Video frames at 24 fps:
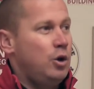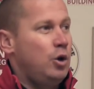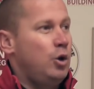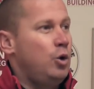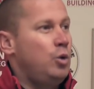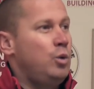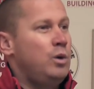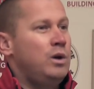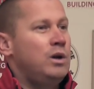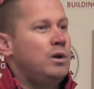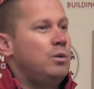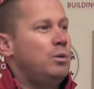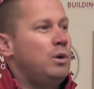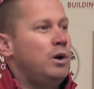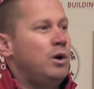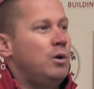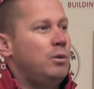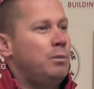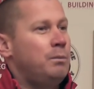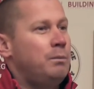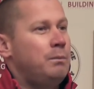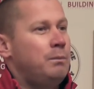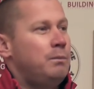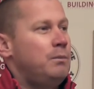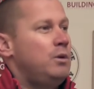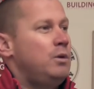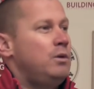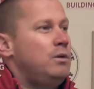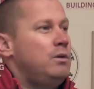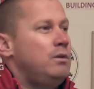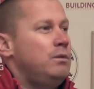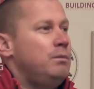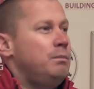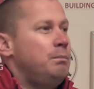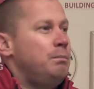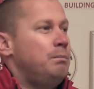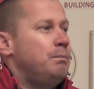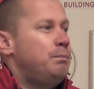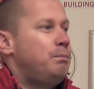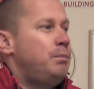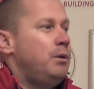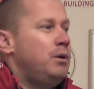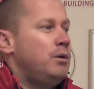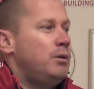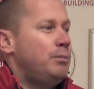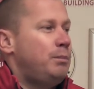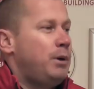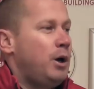who in the world
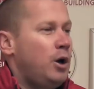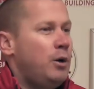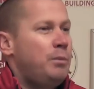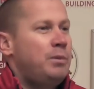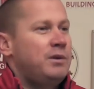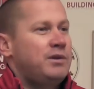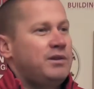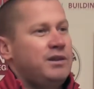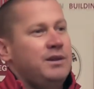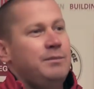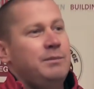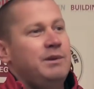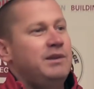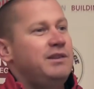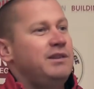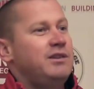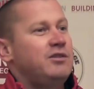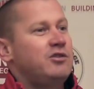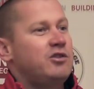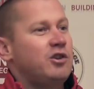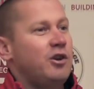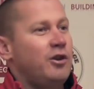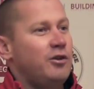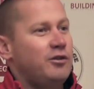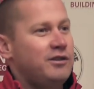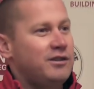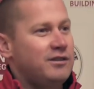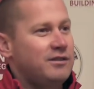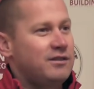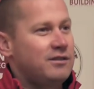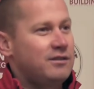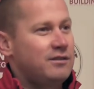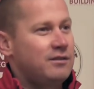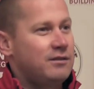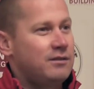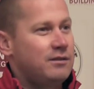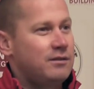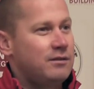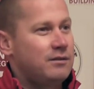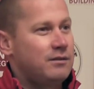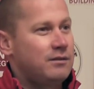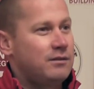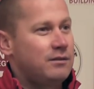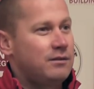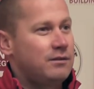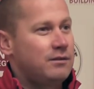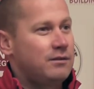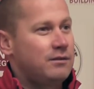purposely misses chances?
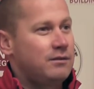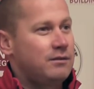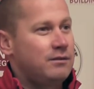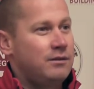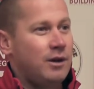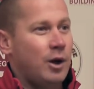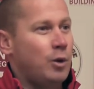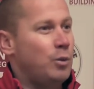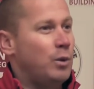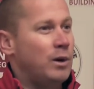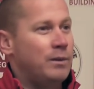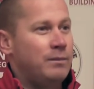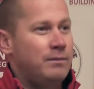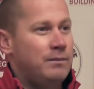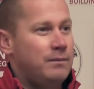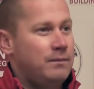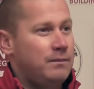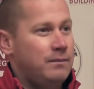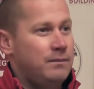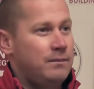No one.